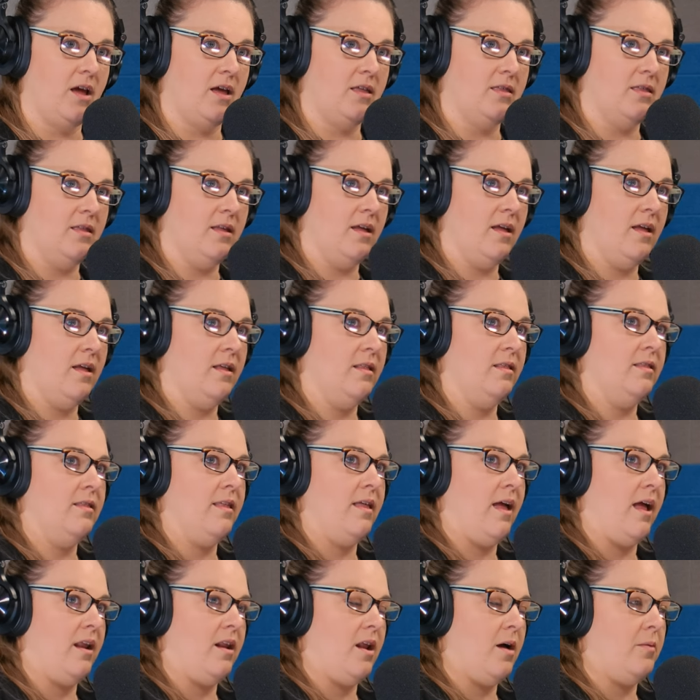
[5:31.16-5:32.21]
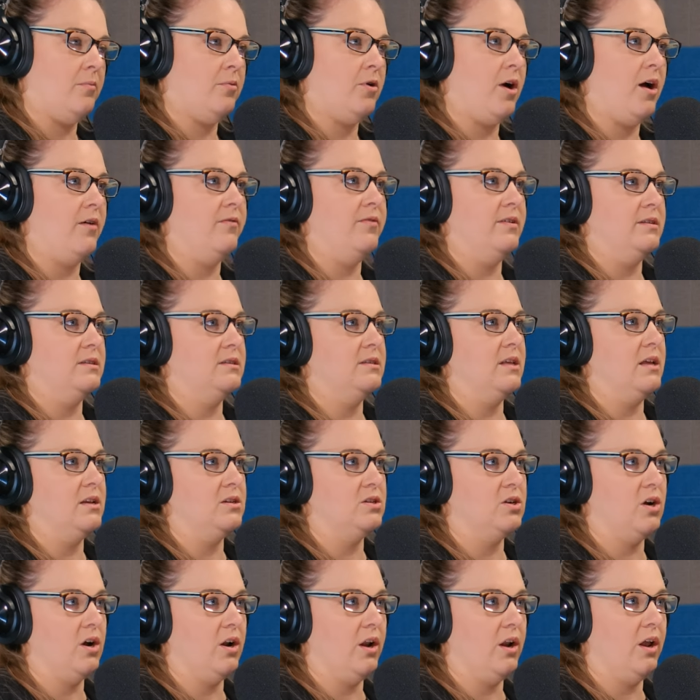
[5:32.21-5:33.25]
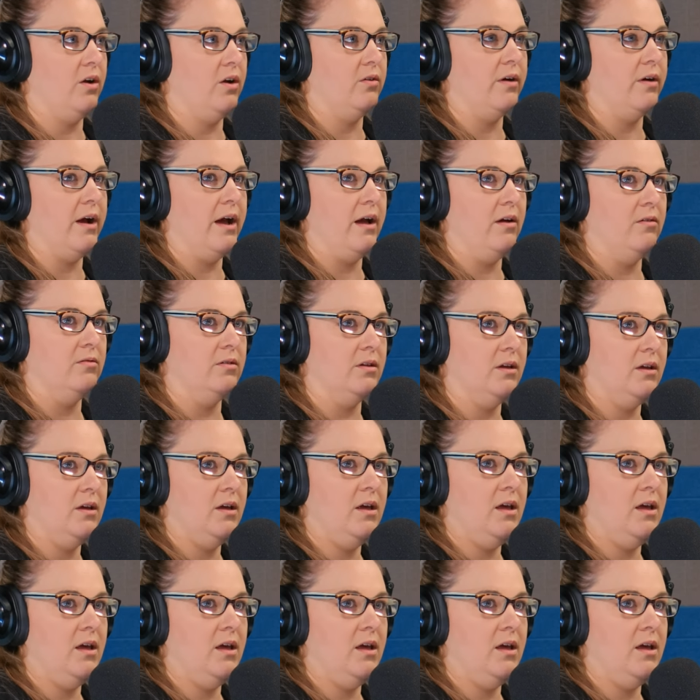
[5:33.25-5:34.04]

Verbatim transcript: And then that nonprofit's then turning around